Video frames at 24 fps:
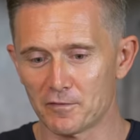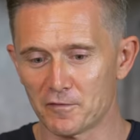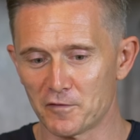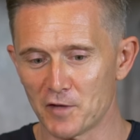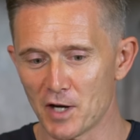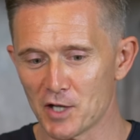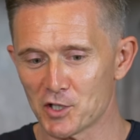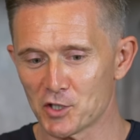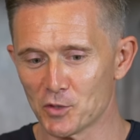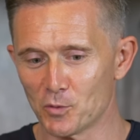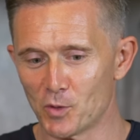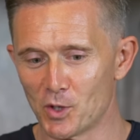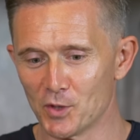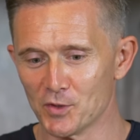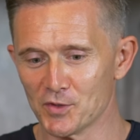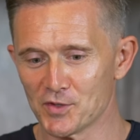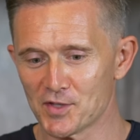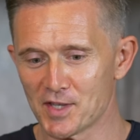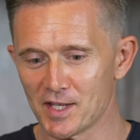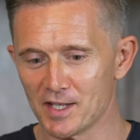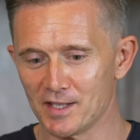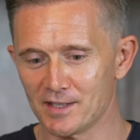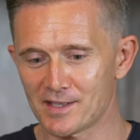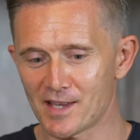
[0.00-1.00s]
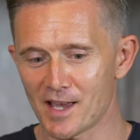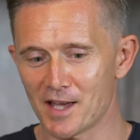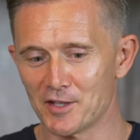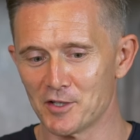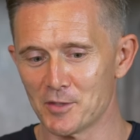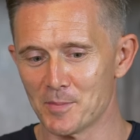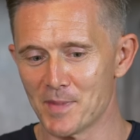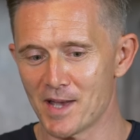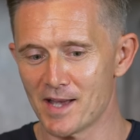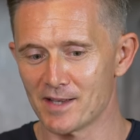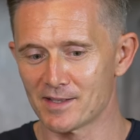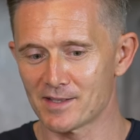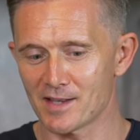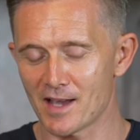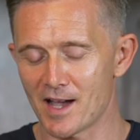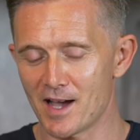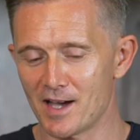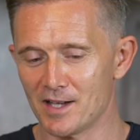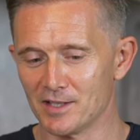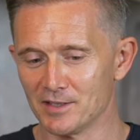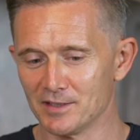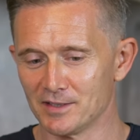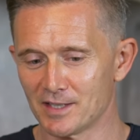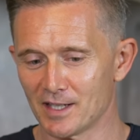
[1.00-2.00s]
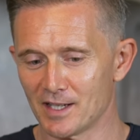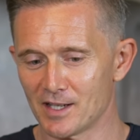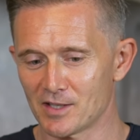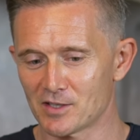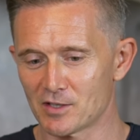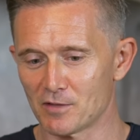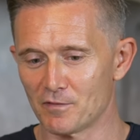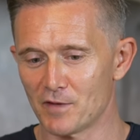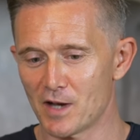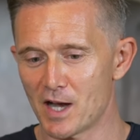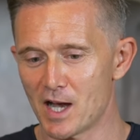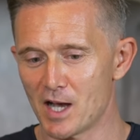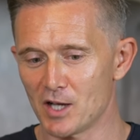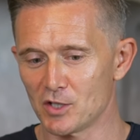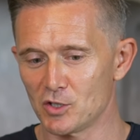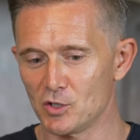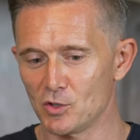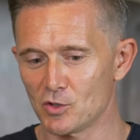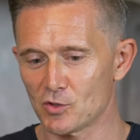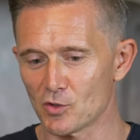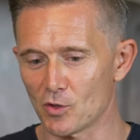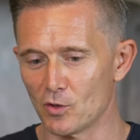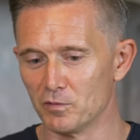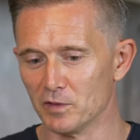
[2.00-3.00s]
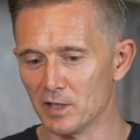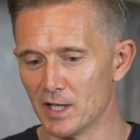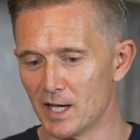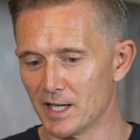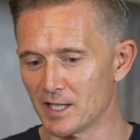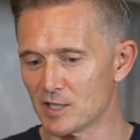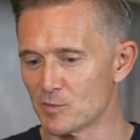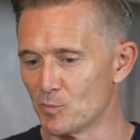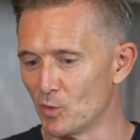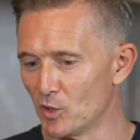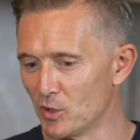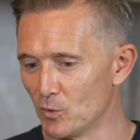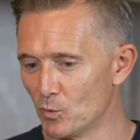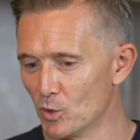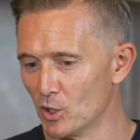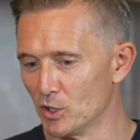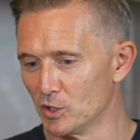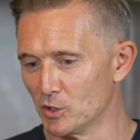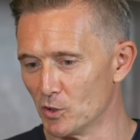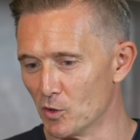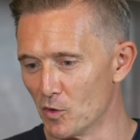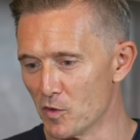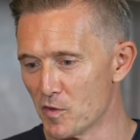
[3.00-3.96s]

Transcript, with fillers: fresher ones, the Terre d'Hermès and uh, Sauvage, you sort of liked, but they weren't your